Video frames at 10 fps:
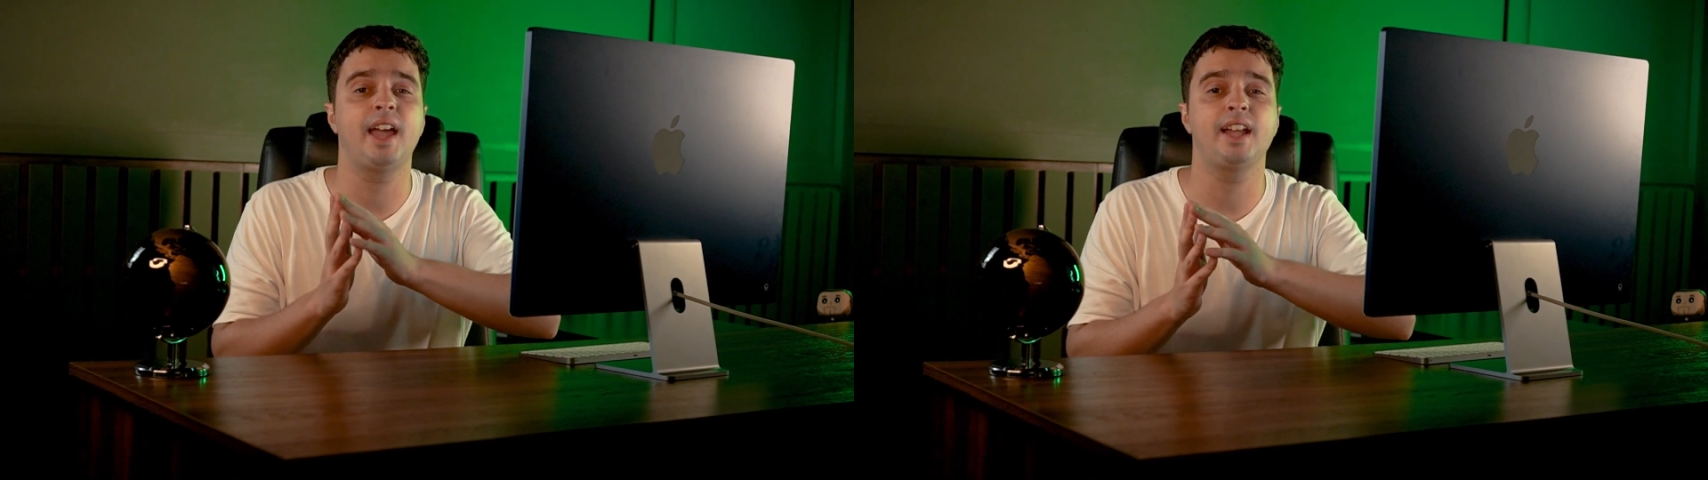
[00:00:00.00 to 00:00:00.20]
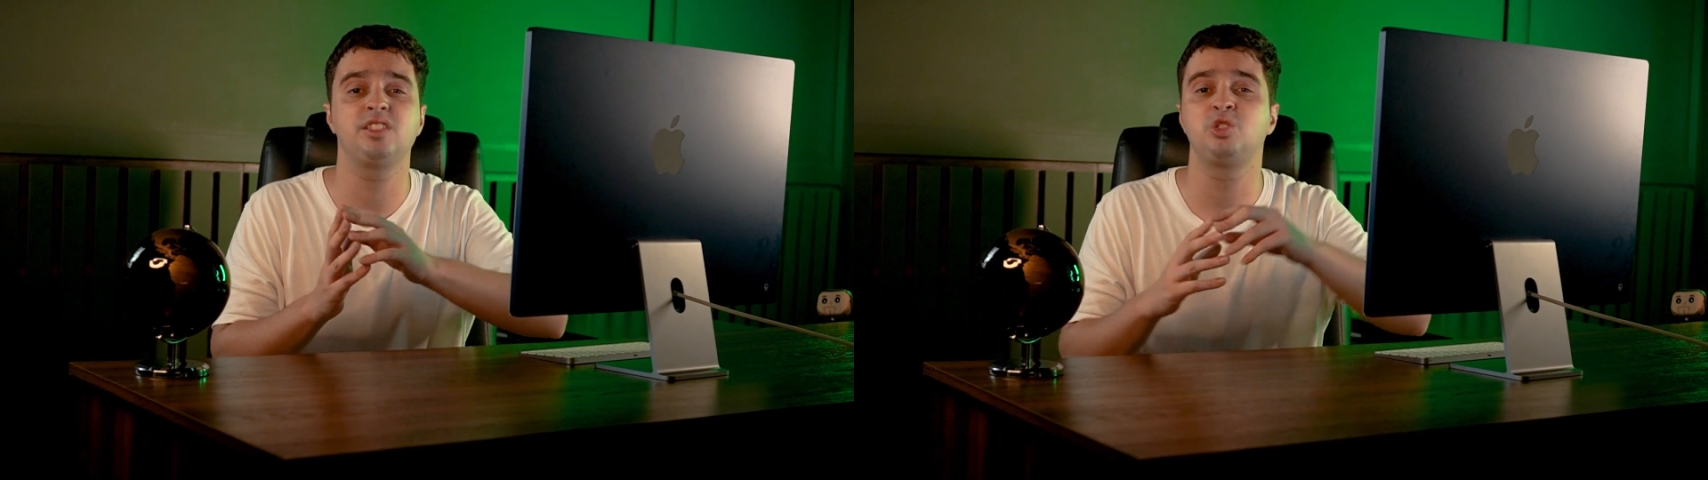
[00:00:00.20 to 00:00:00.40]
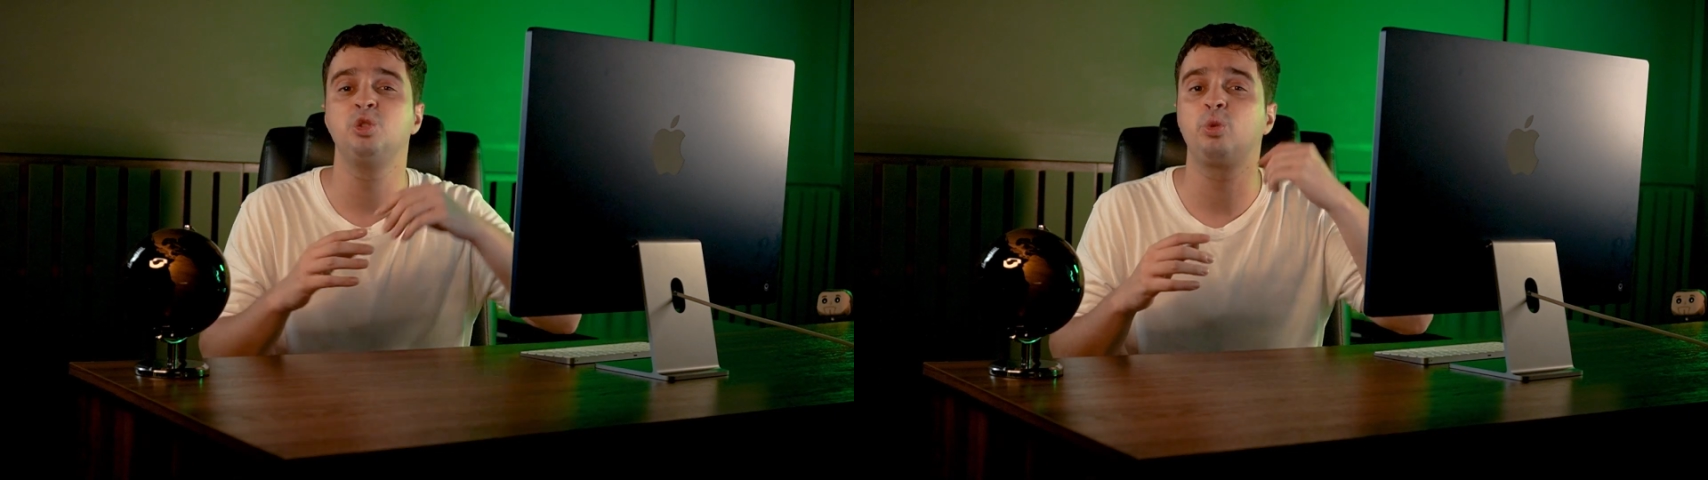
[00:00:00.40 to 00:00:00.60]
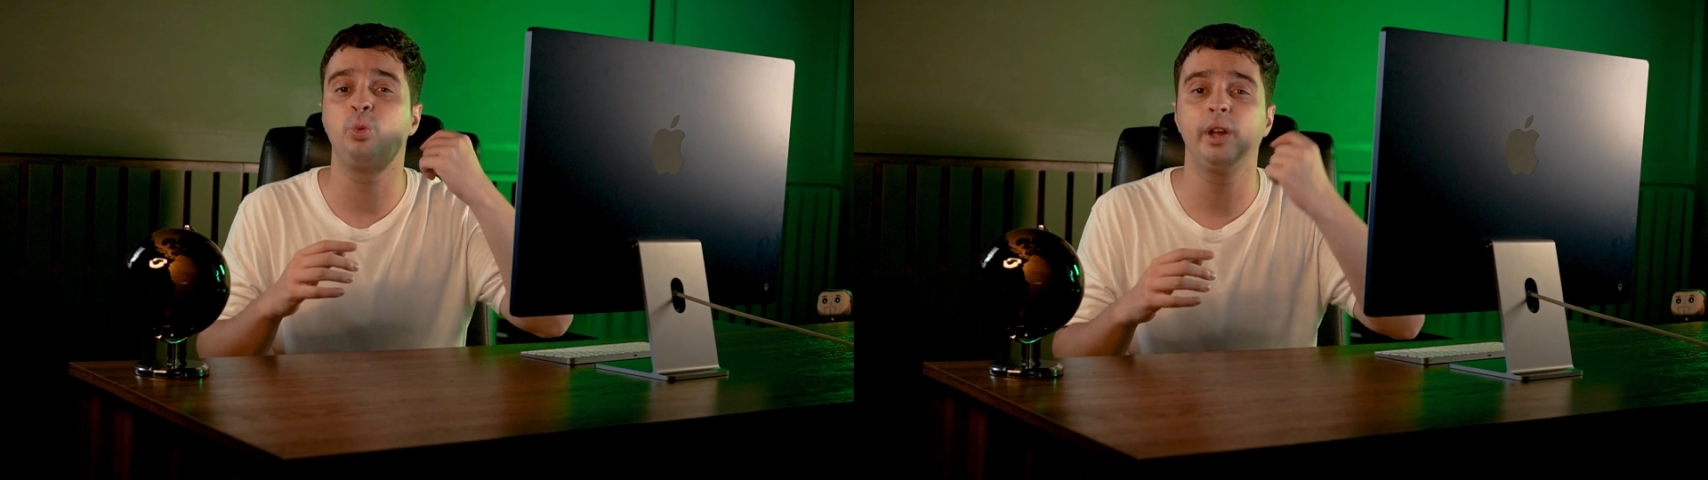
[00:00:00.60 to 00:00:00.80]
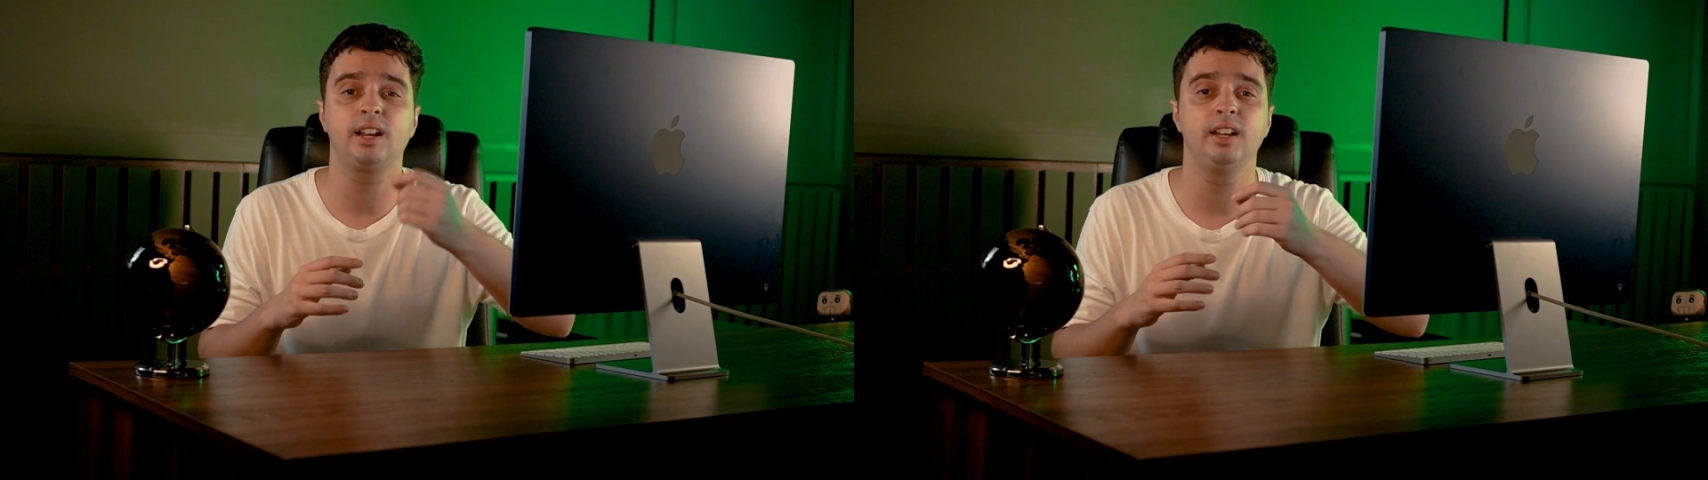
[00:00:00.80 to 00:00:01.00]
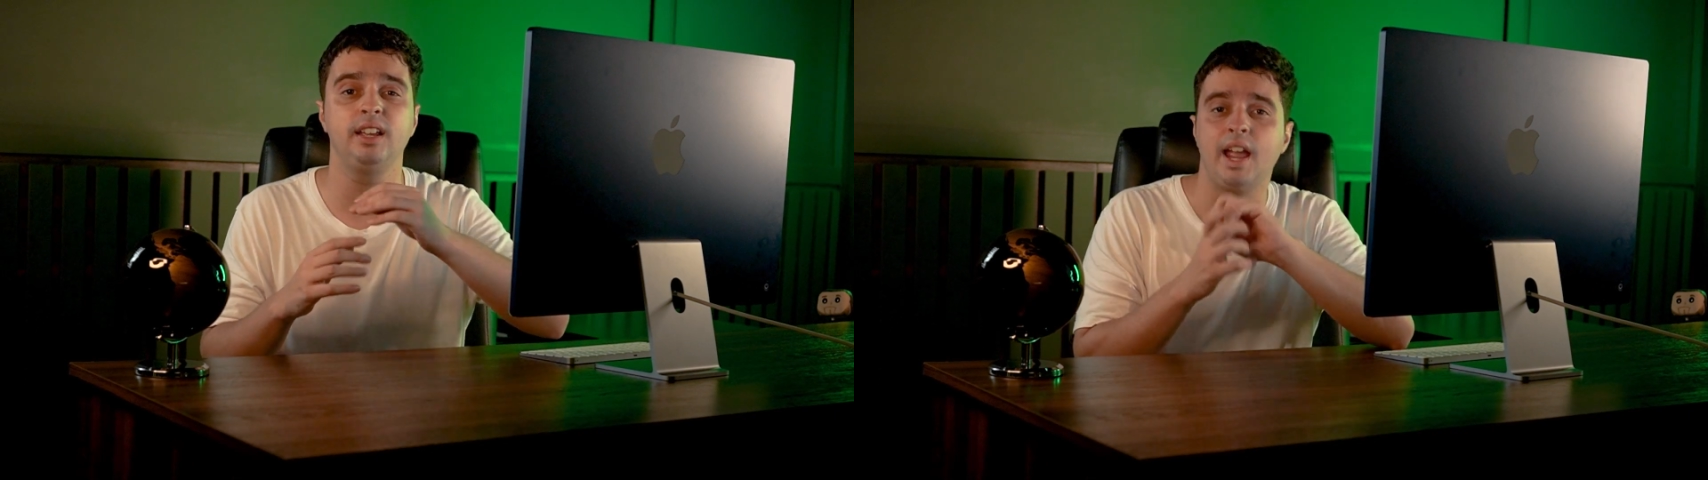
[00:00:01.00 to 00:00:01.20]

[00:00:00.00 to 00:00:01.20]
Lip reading: ads too quickly,